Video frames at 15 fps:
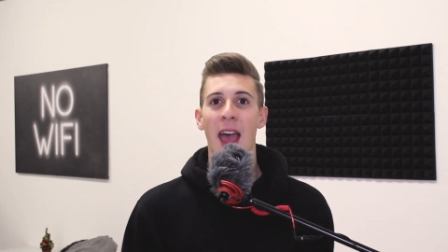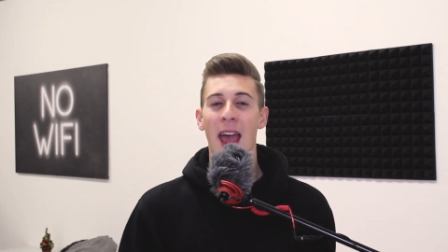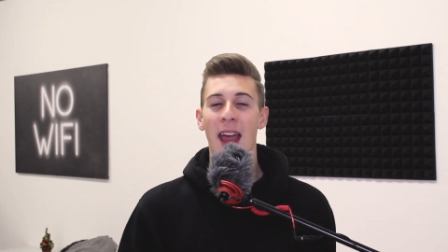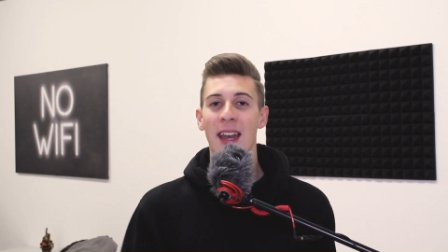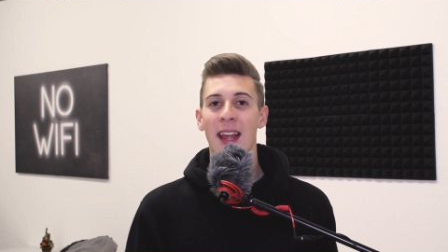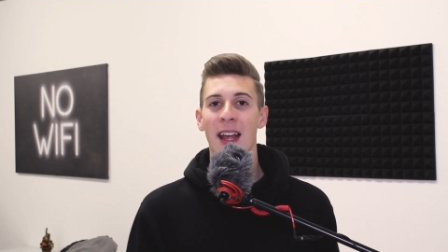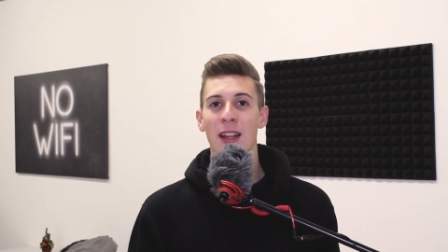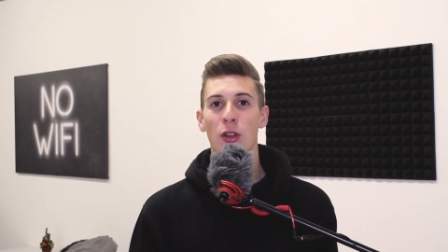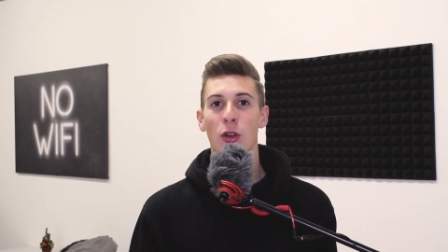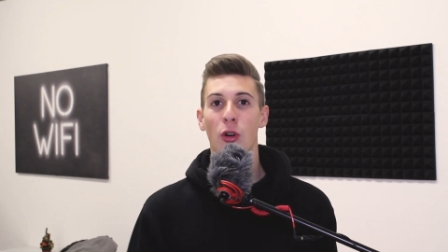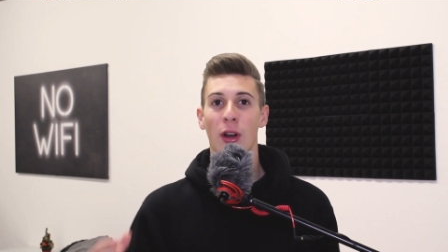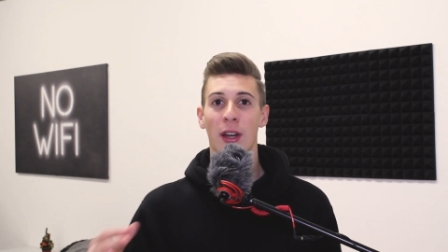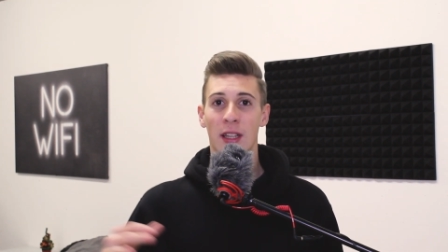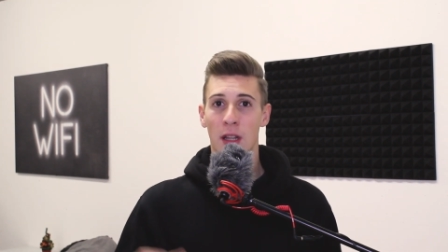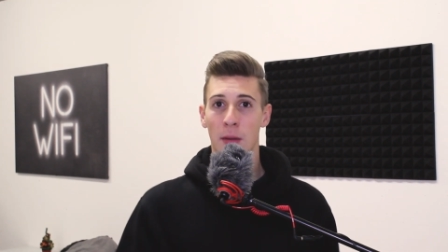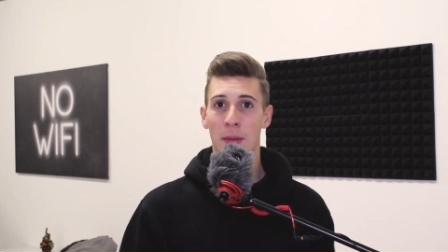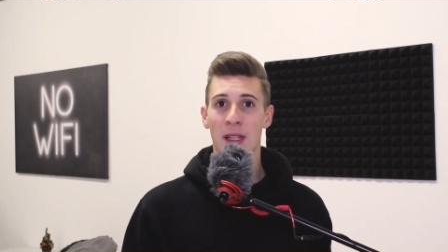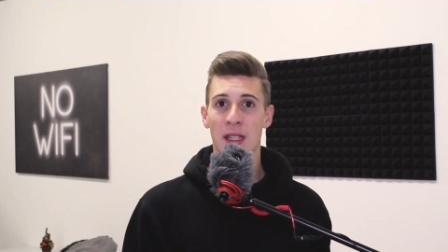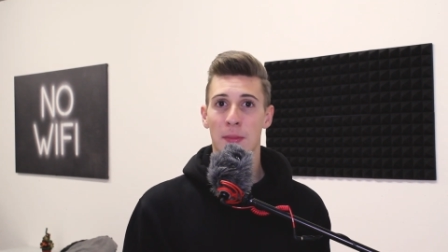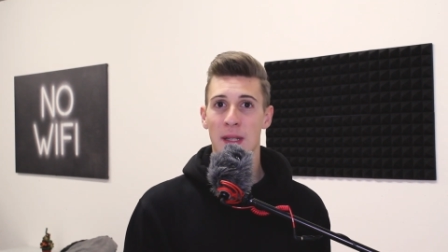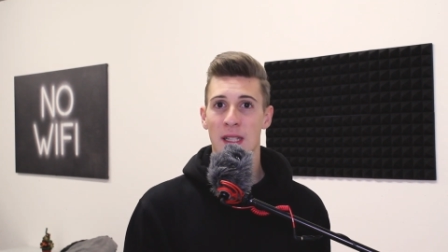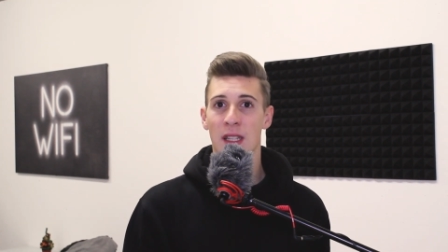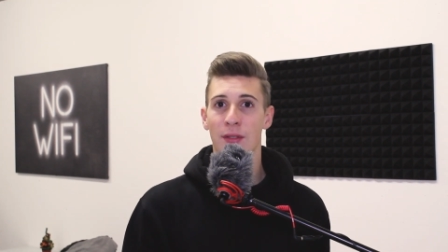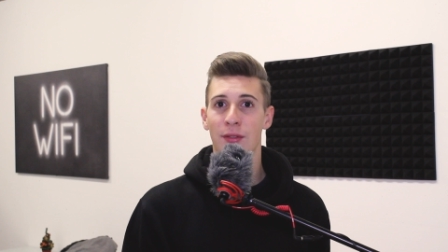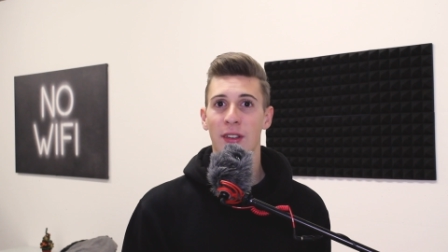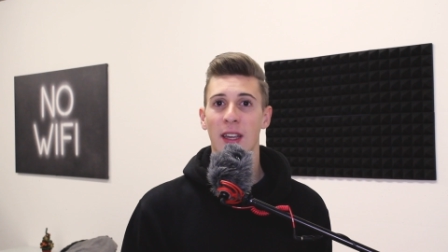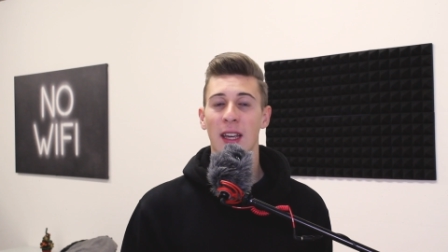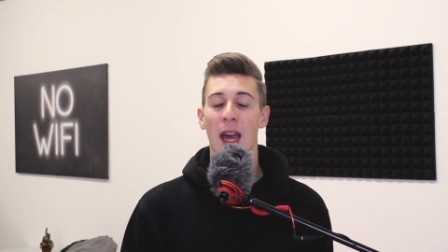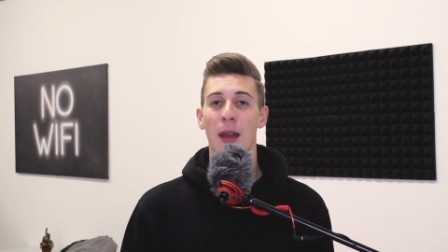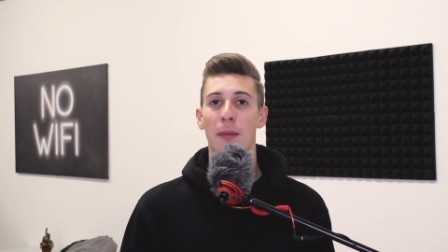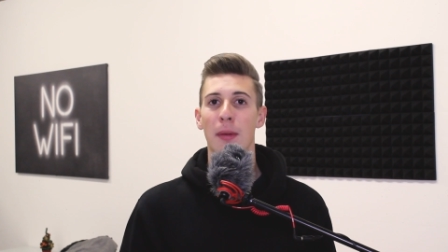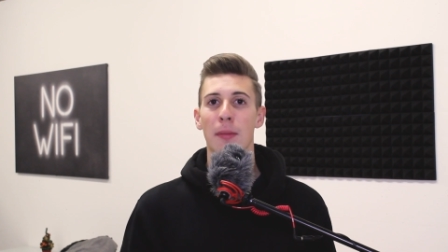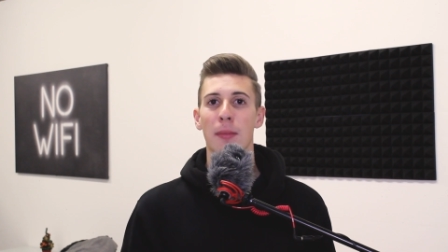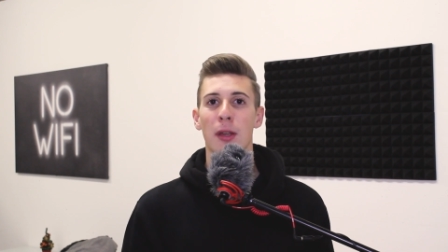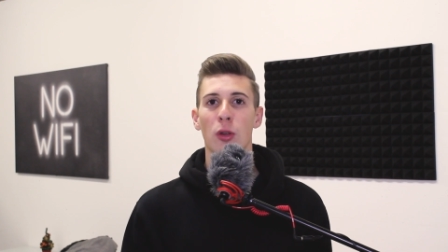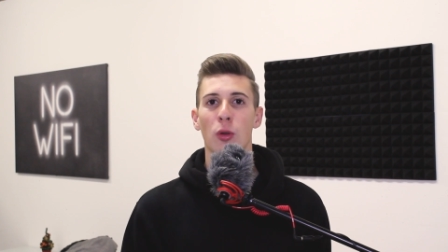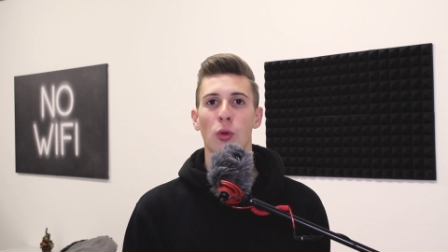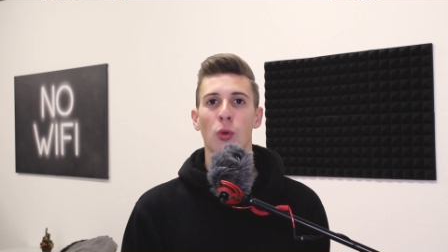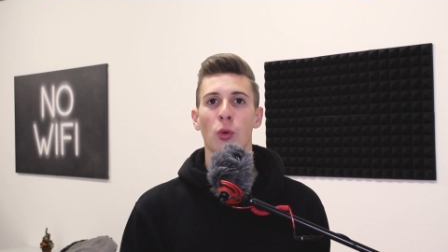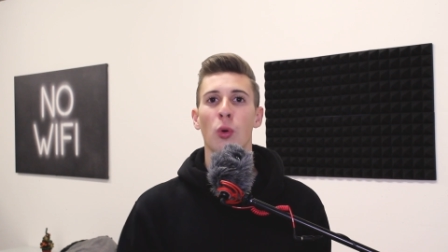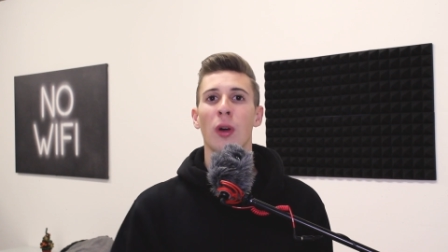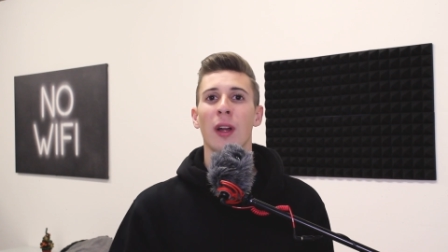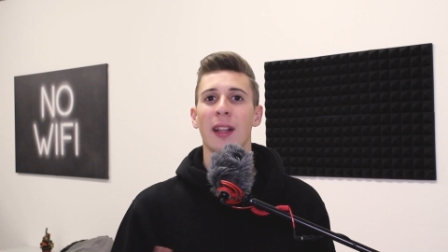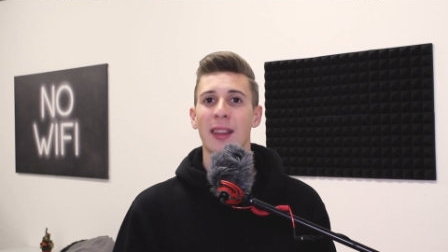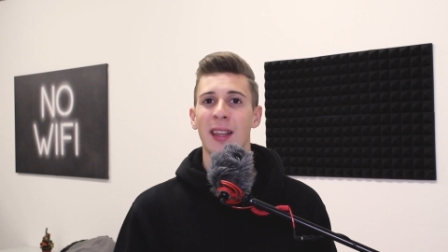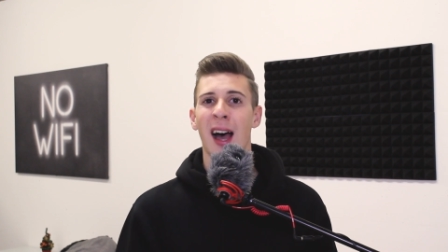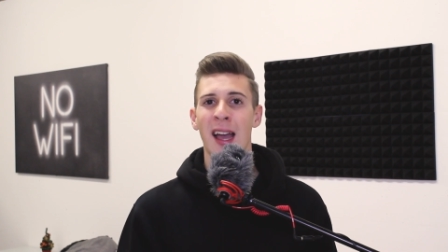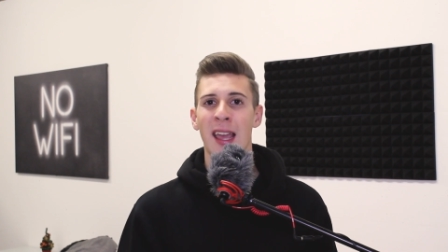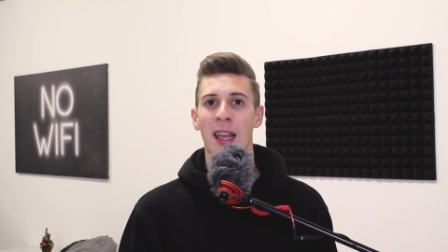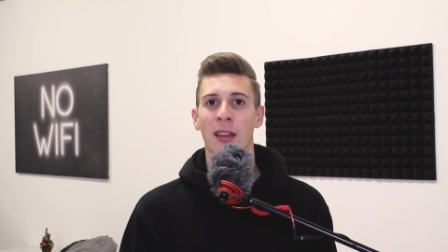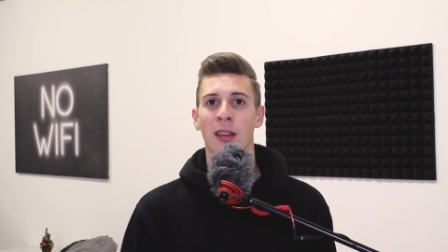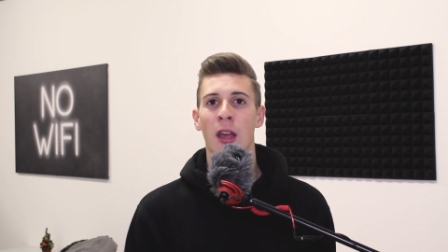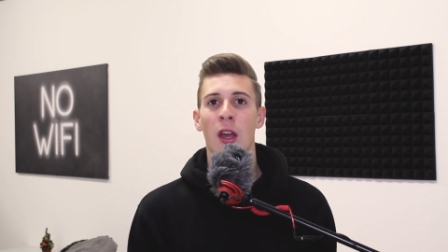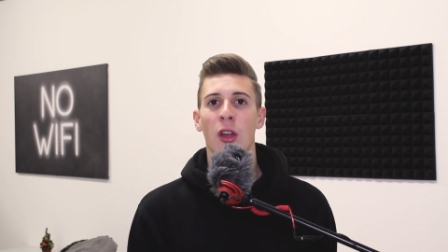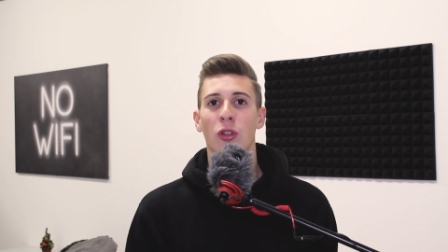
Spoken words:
and then you go a little bit specific and maybe you do diet.